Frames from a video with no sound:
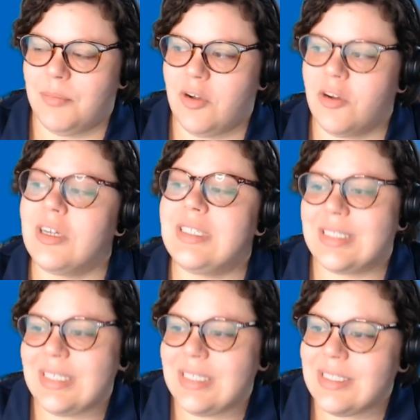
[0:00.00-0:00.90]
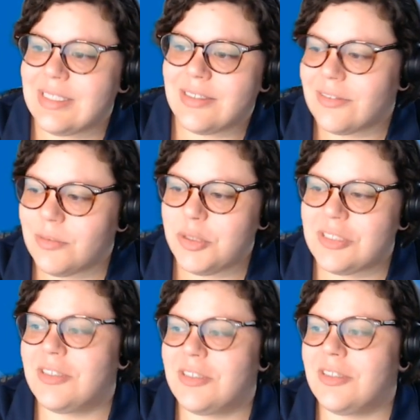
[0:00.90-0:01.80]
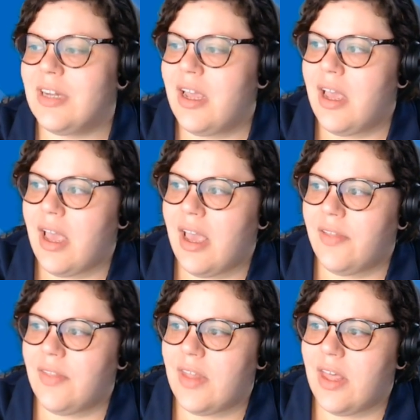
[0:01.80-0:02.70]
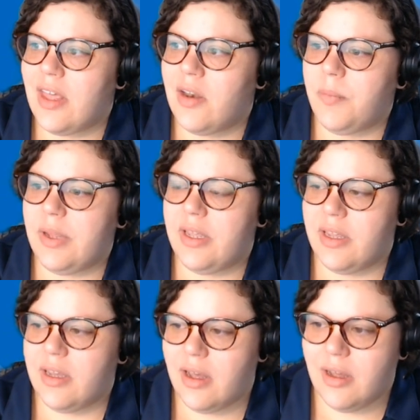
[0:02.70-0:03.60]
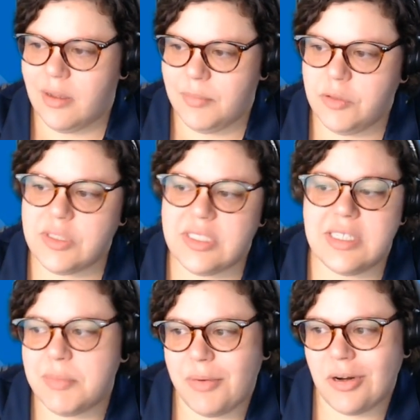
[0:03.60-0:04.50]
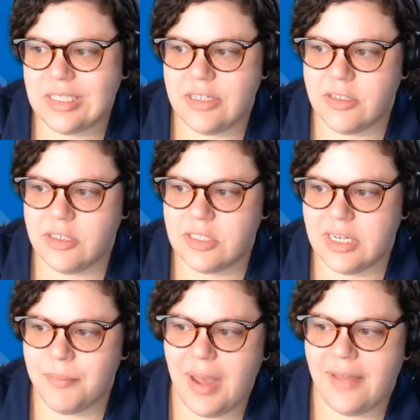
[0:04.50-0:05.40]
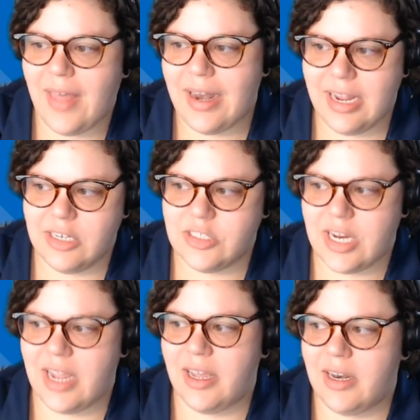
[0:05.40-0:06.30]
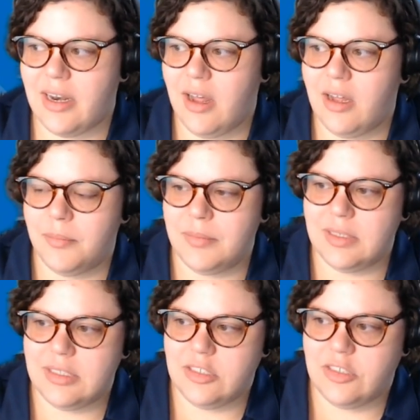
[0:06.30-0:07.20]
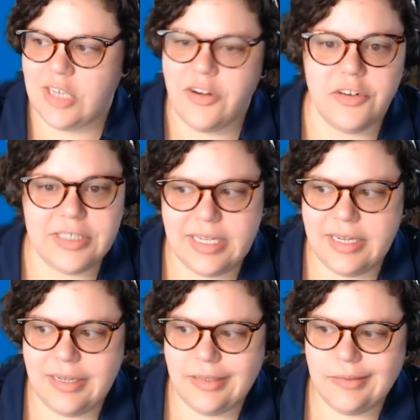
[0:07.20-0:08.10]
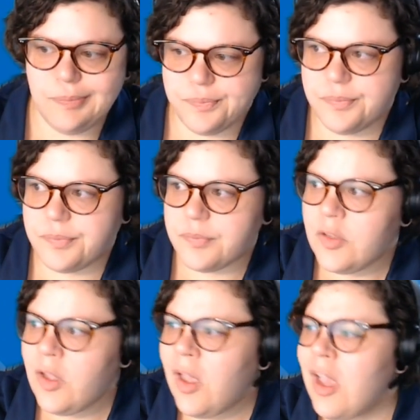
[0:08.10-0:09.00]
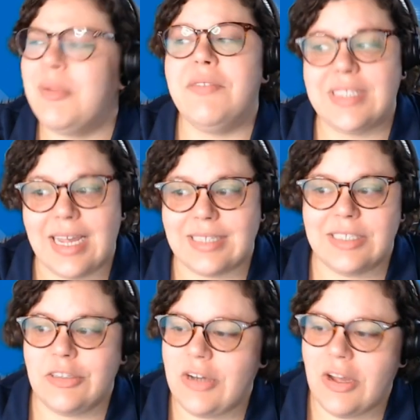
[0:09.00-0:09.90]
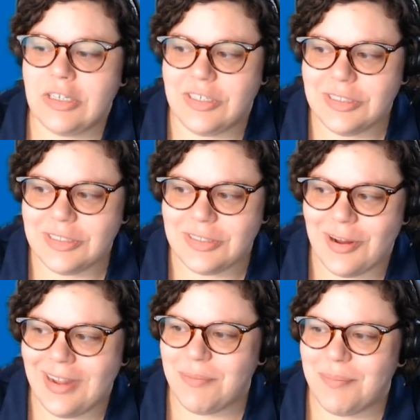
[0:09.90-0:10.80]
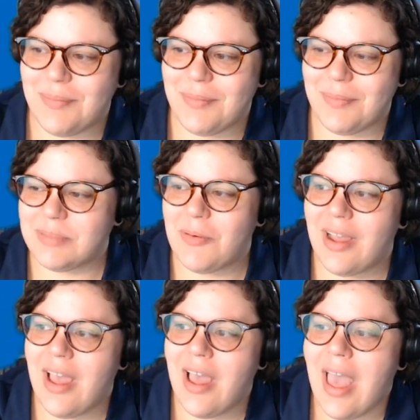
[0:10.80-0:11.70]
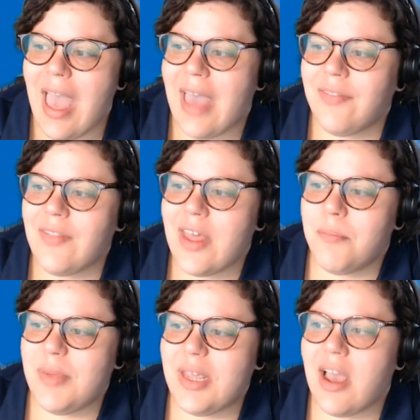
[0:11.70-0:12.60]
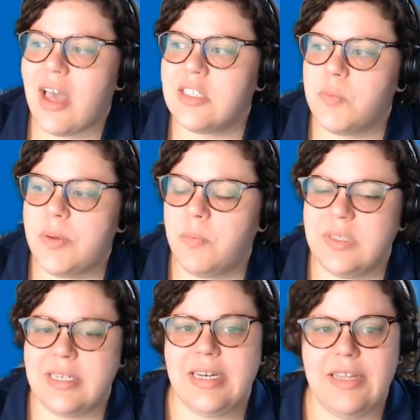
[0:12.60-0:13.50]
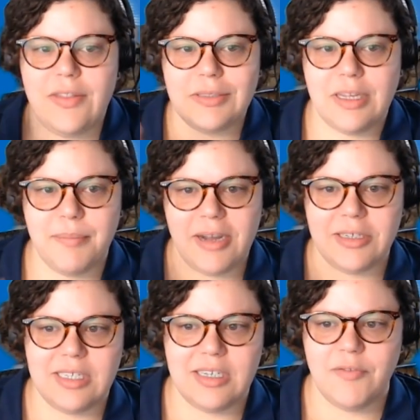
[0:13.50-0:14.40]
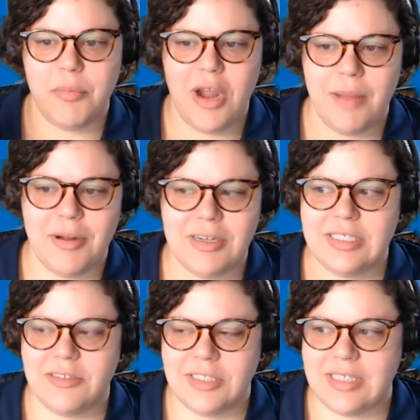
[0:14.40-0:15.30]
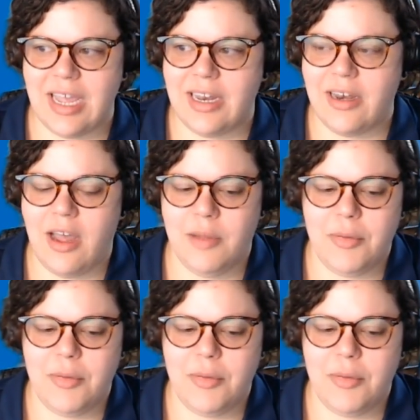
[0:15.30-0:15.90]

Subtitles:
current seasonal booster. And then we use the split bars here to combine that age and gender data. I believe it's sex here, not gender. Sorry, misspoke. And then because we didn't need those comparison of the primary series and